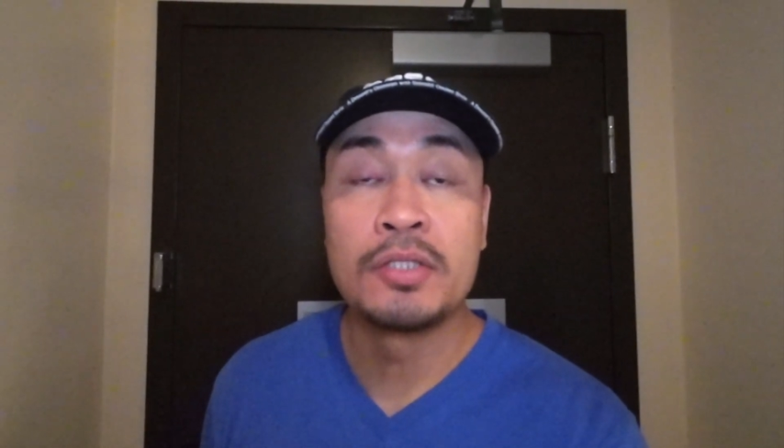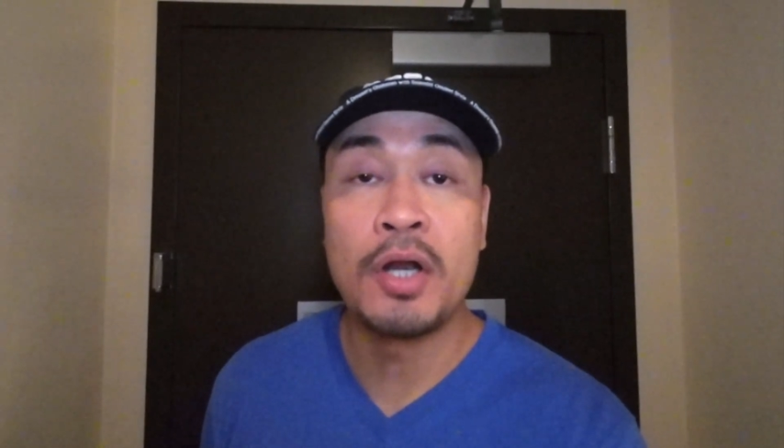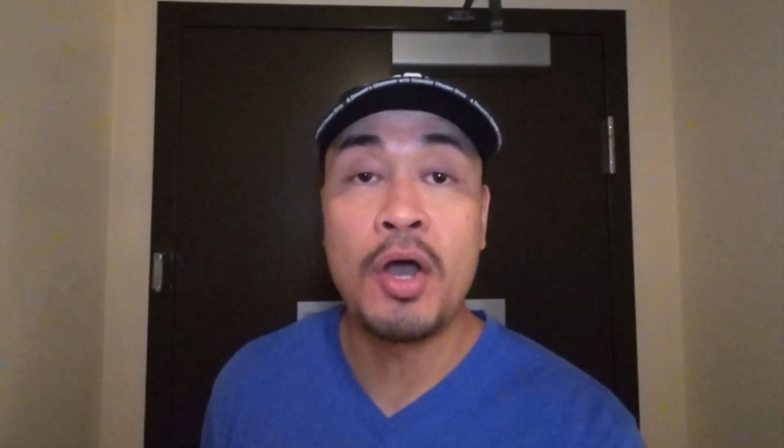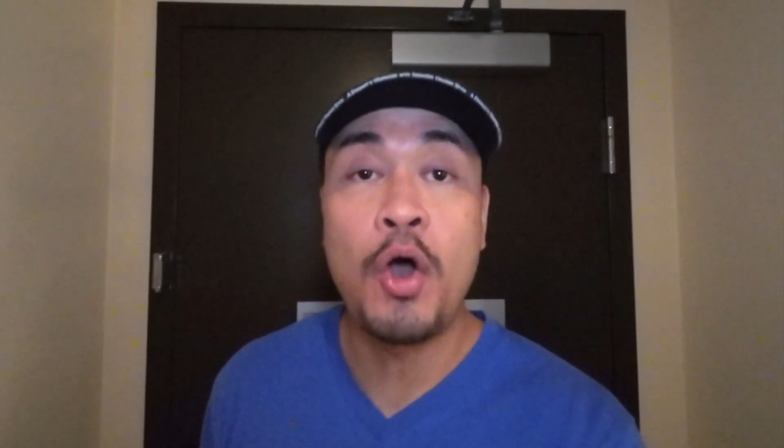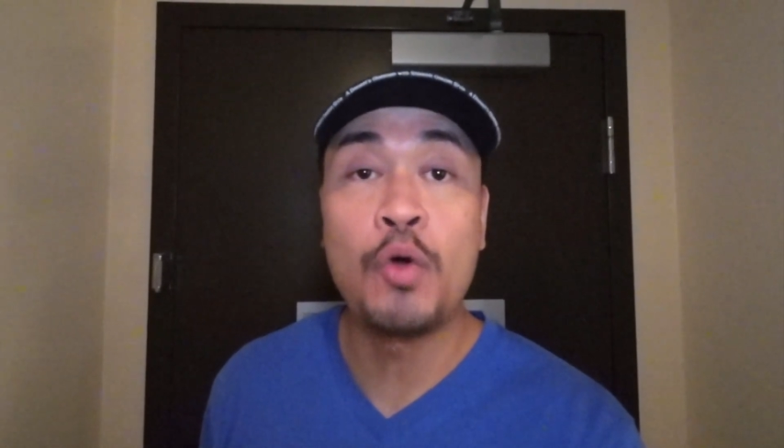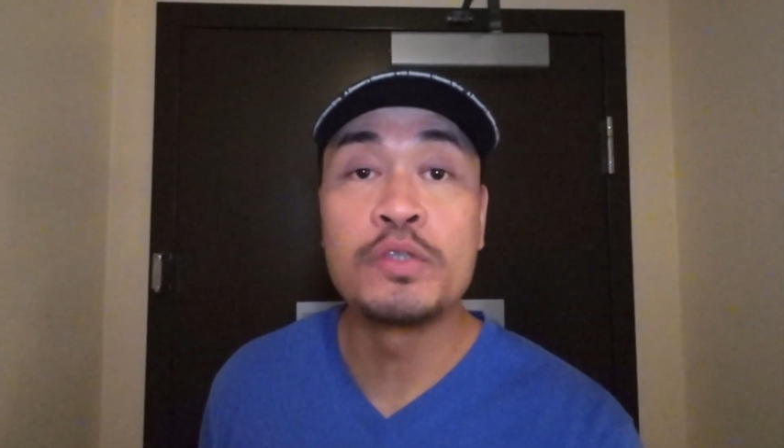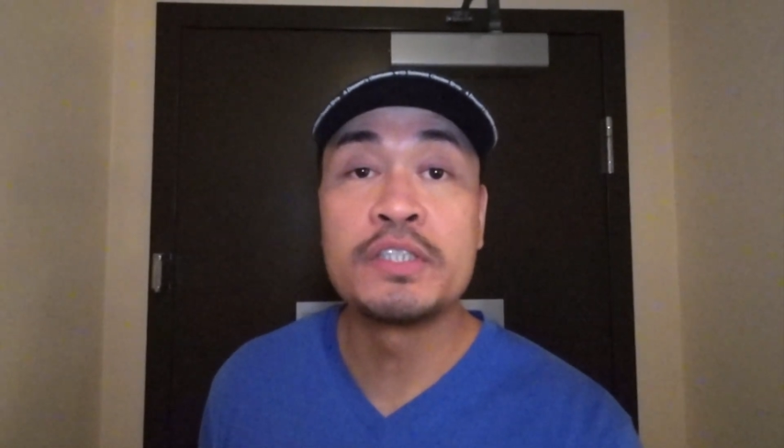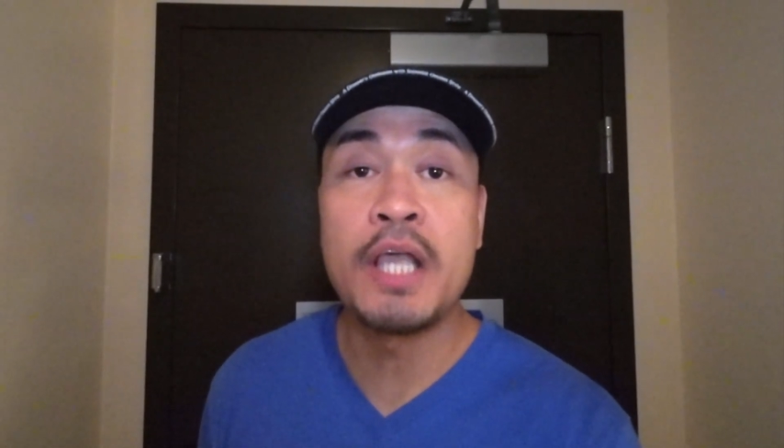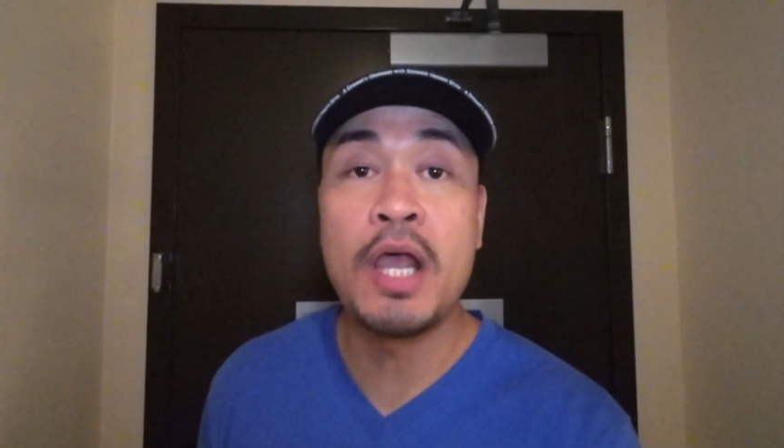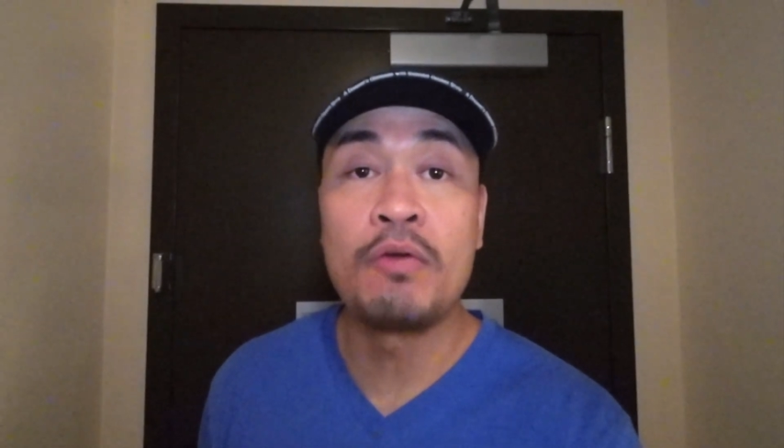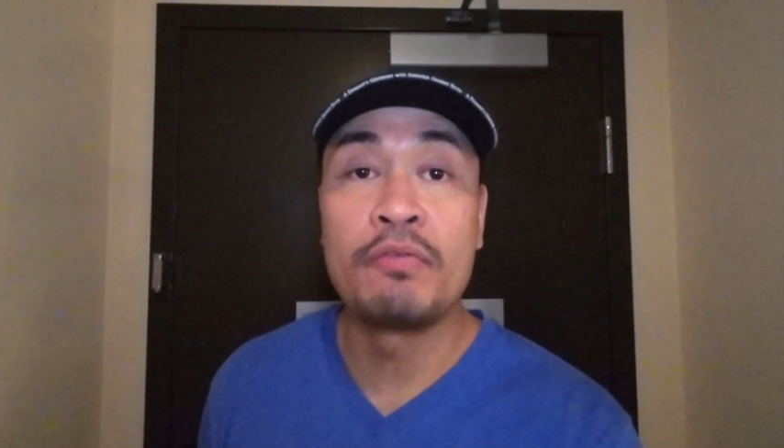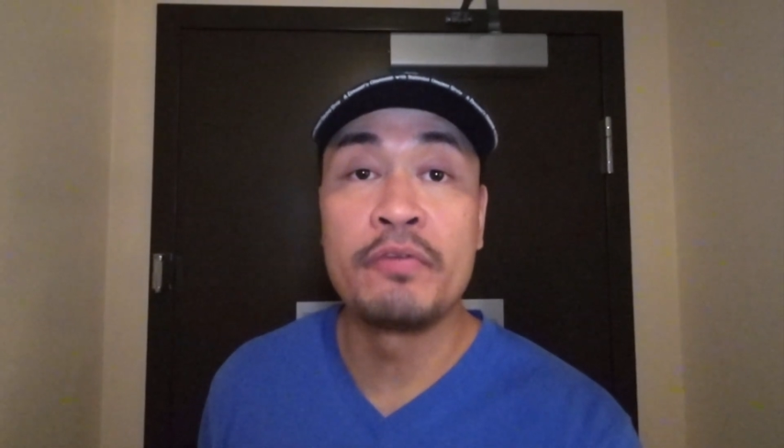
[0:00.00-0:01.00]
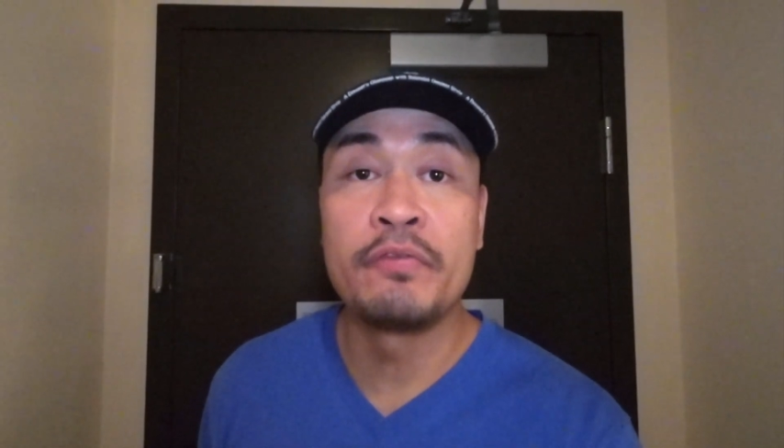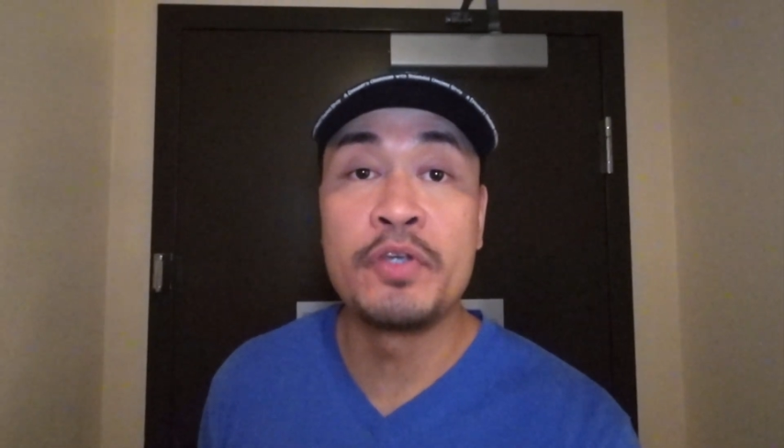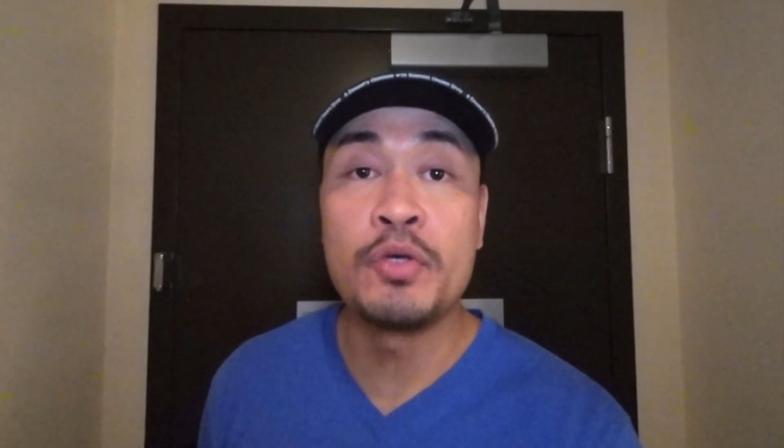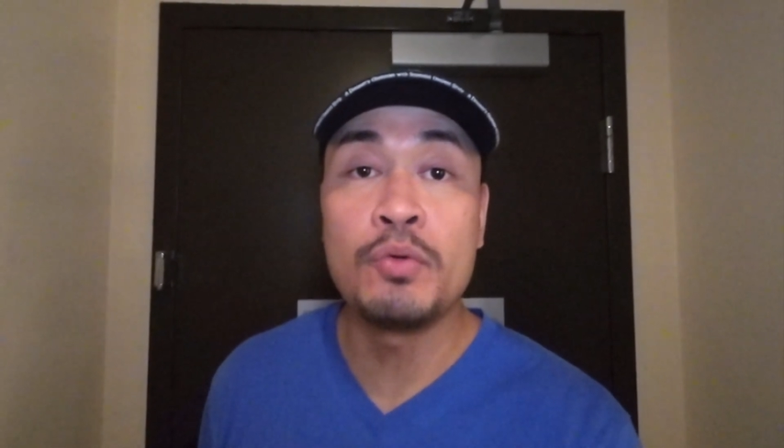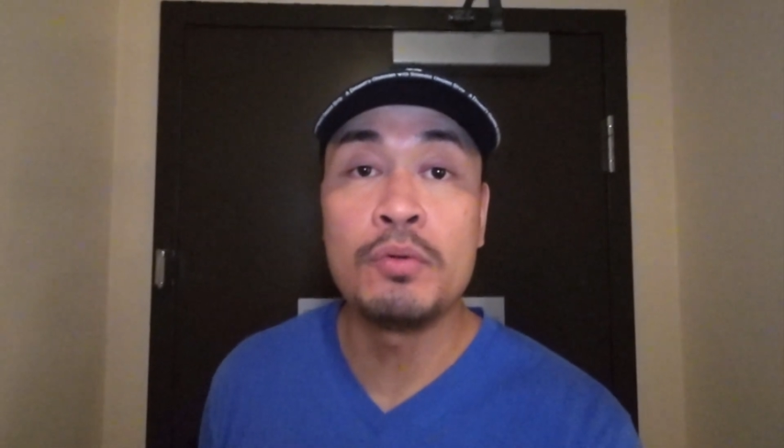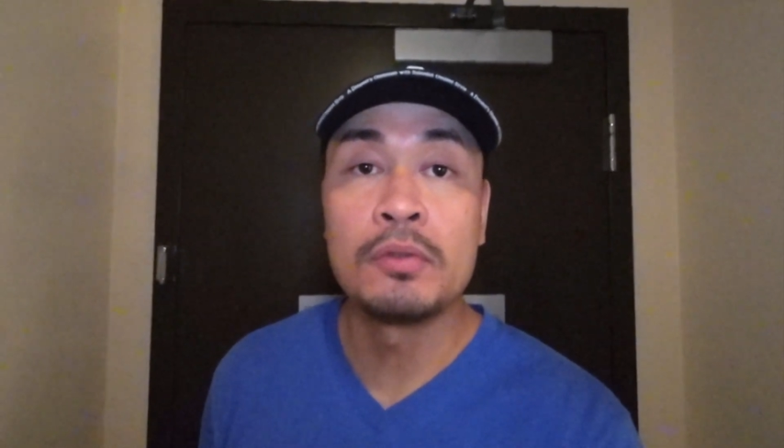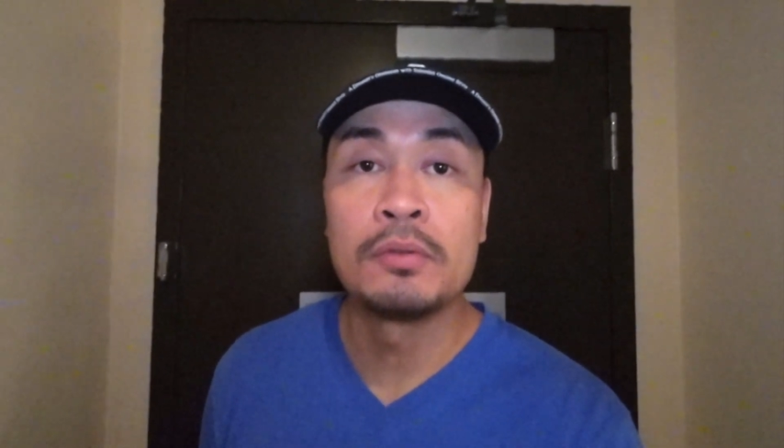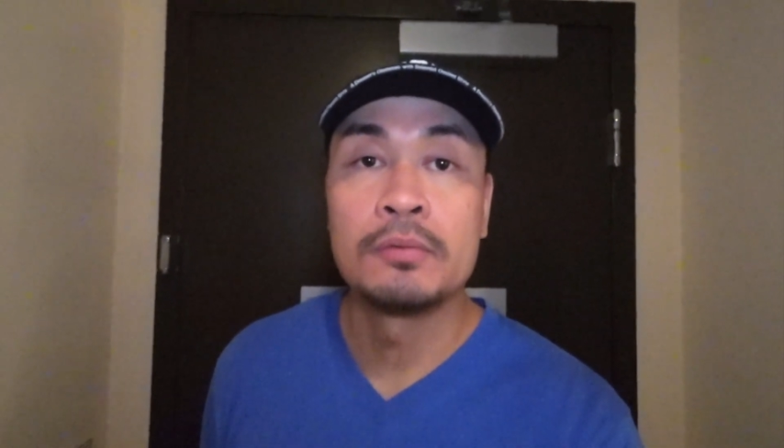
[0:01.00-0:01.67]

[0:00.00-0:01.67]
the hotel review.